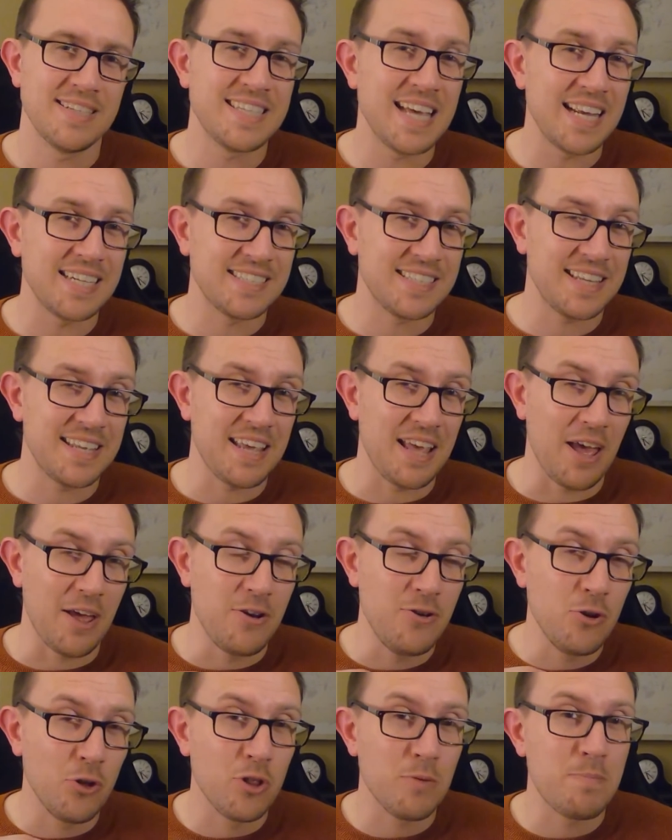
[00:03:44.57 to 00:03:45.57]
There's actually
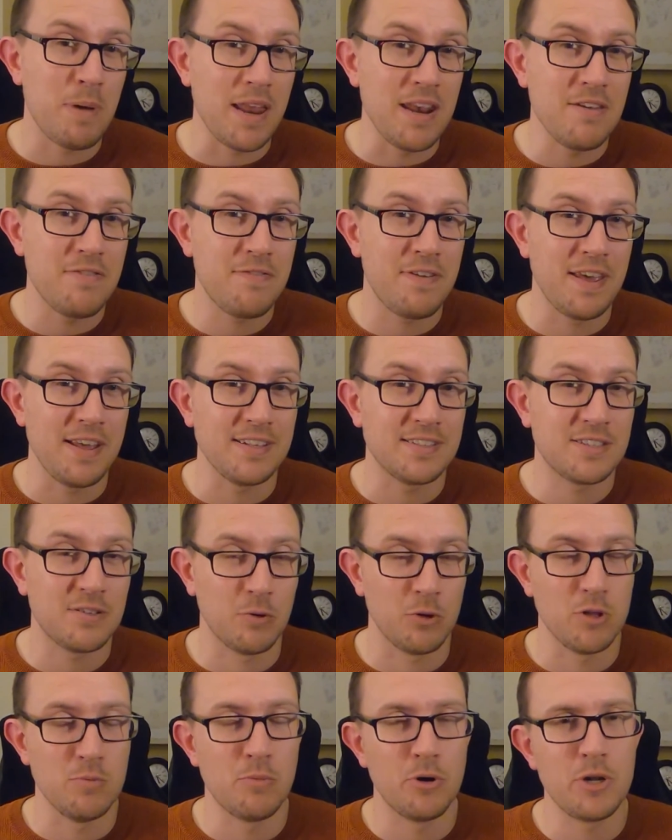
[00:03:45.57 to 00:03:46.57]
another benefit
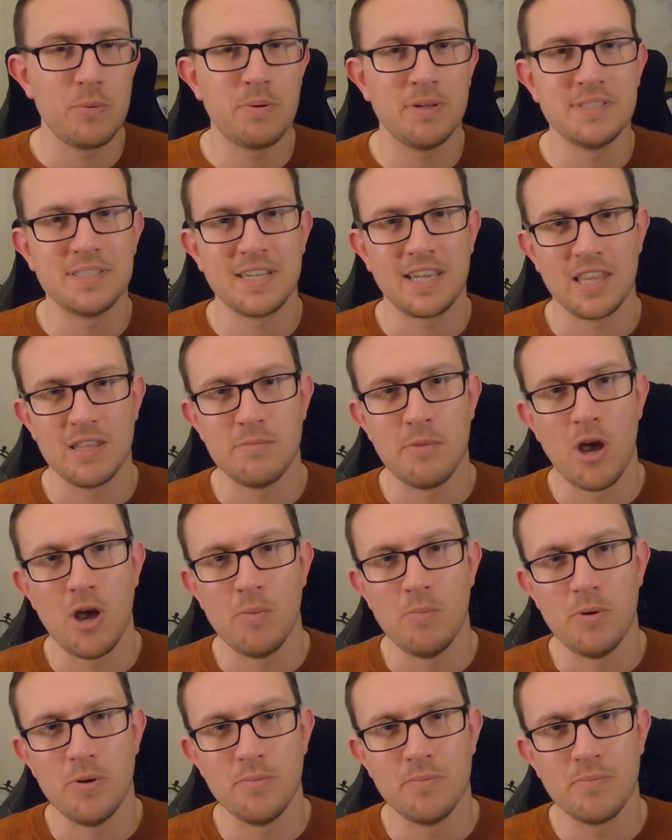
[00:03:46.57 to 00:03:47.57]
to all the money printing at the
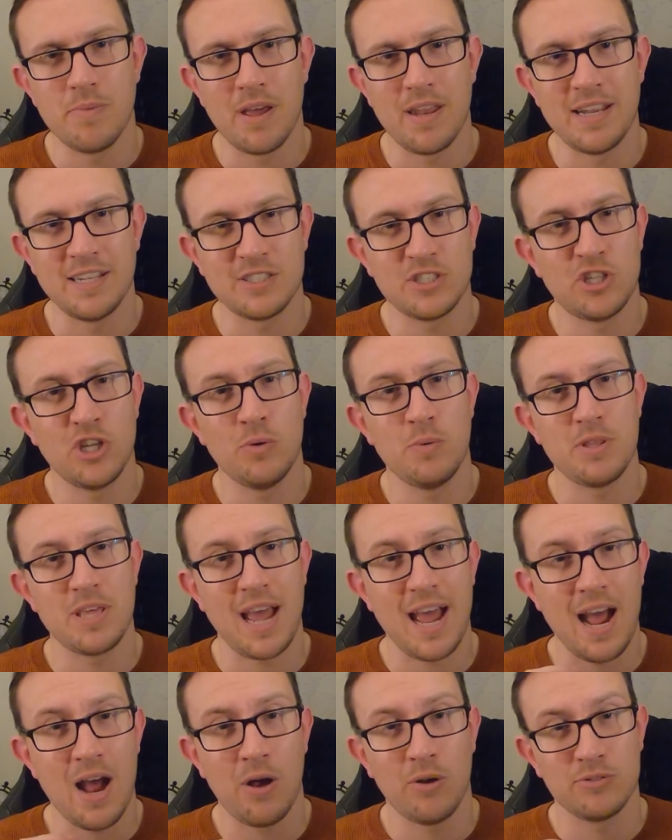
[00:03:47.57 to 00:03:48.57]
moment, and it's to do with
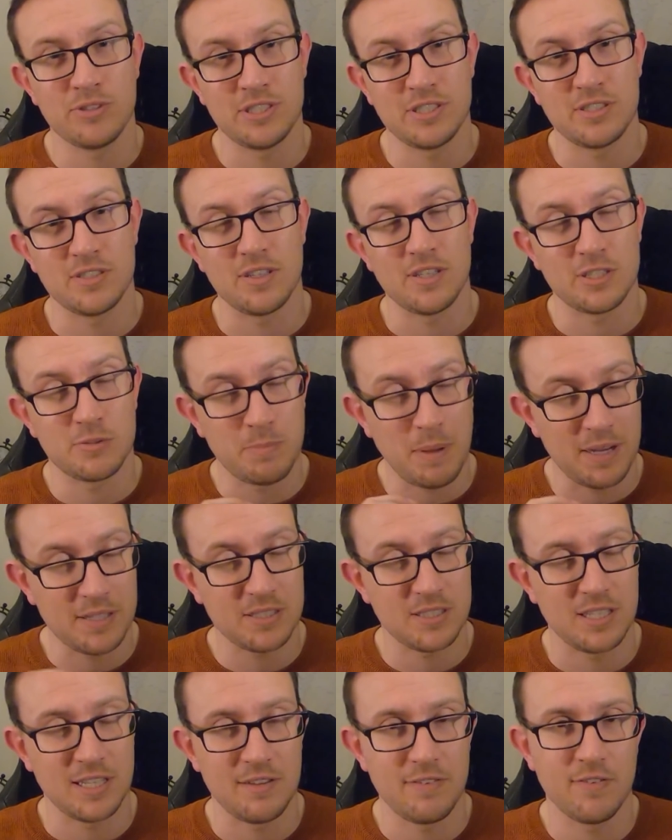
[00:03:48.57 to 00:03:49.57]
your houses,
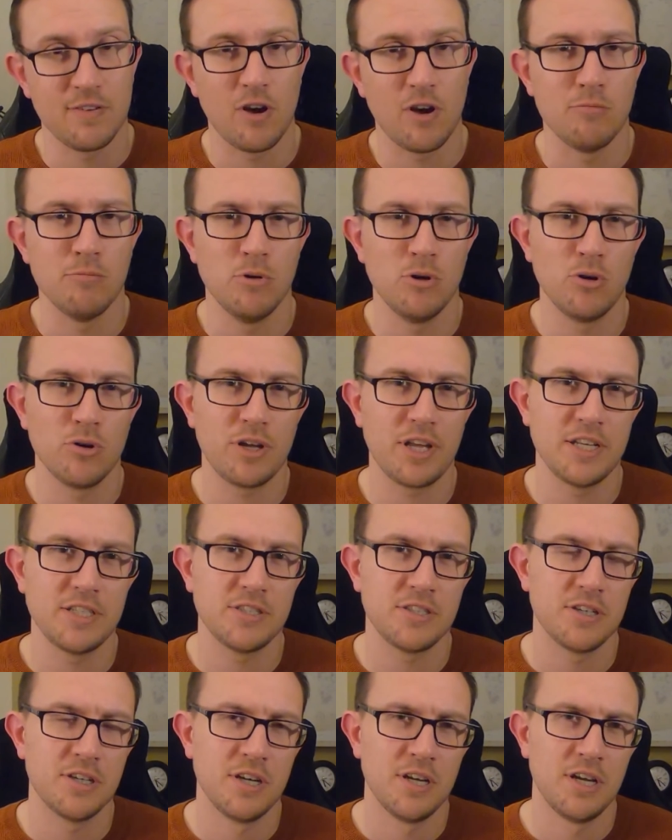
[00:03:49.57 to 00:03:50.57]
especially if you've got a
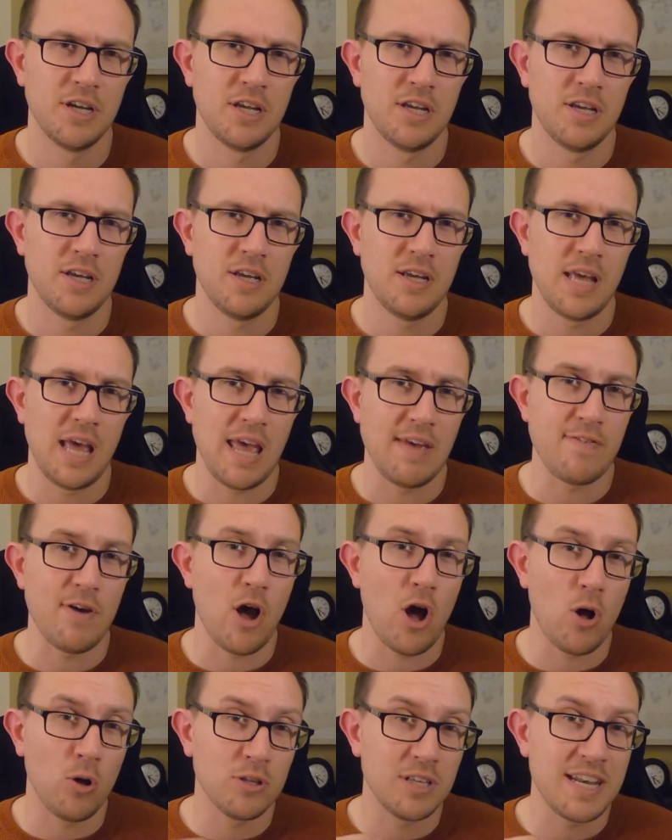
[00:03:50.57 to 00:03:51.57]
mortgage. If
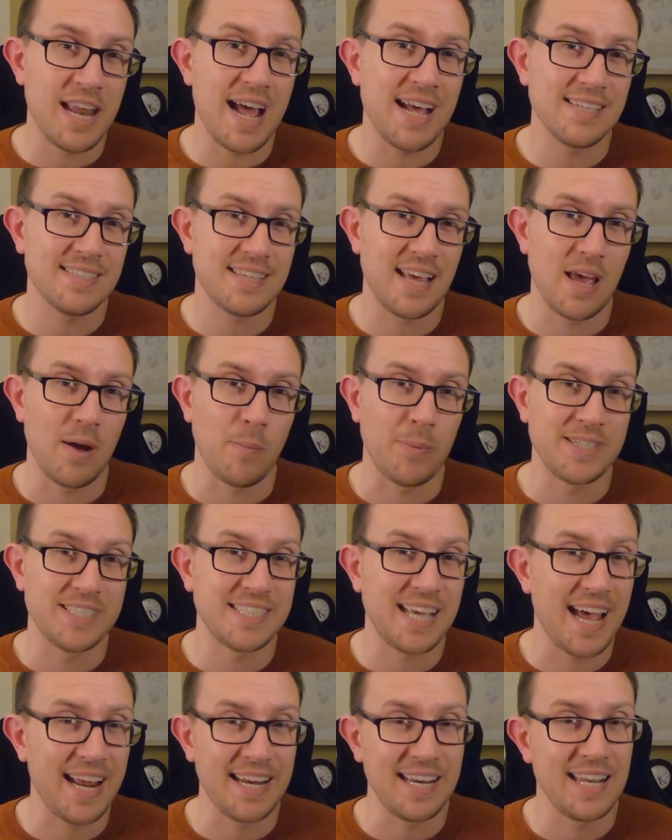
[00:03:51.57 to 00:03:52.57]
you hold an asset which
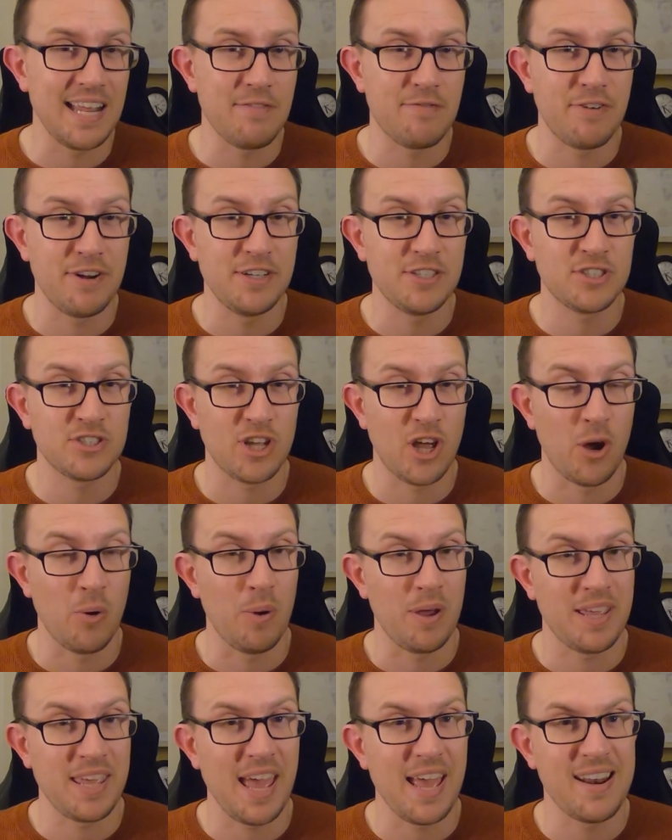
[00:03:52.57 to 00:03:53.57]
is highly leveraged,
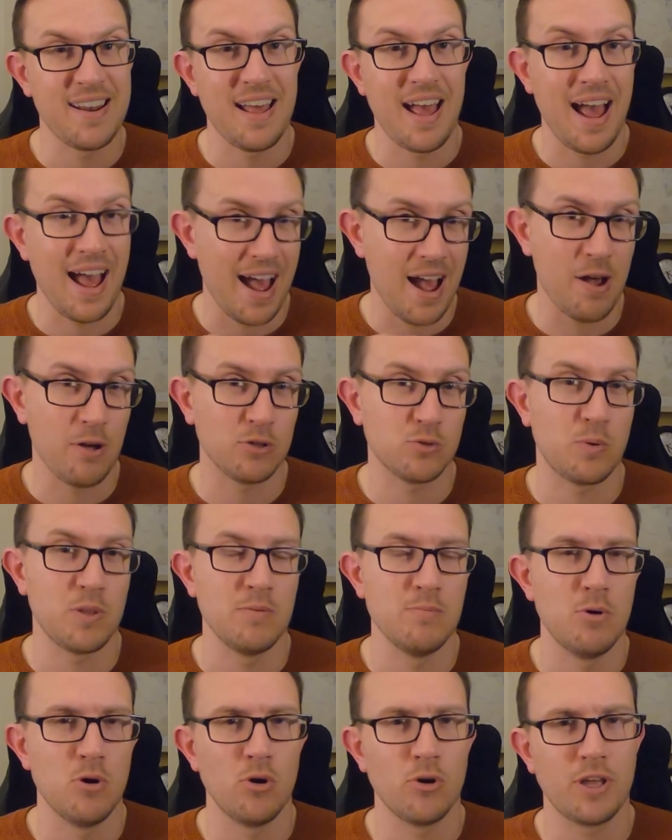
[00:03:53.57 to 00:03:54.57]
so again, a house
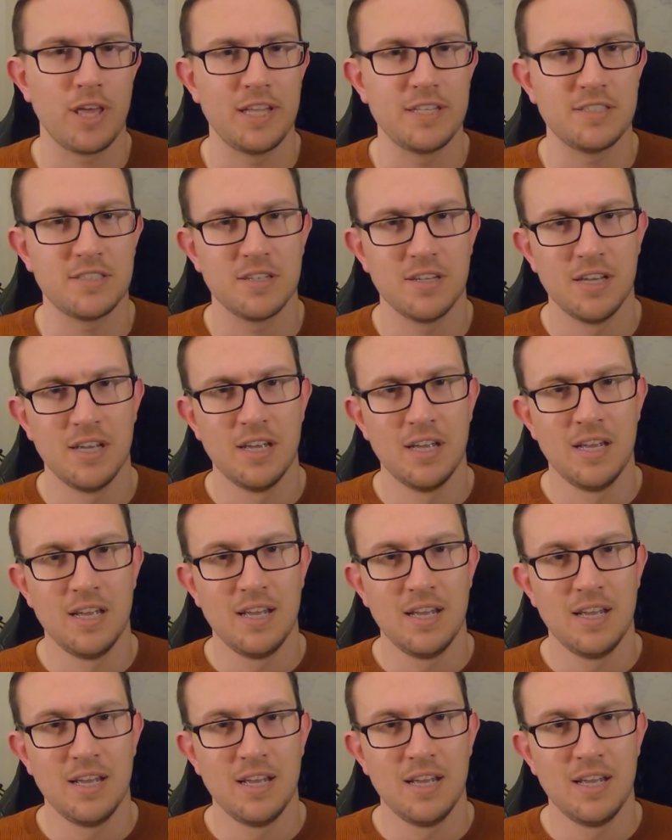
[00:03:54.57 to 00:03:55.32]
with a mortgage,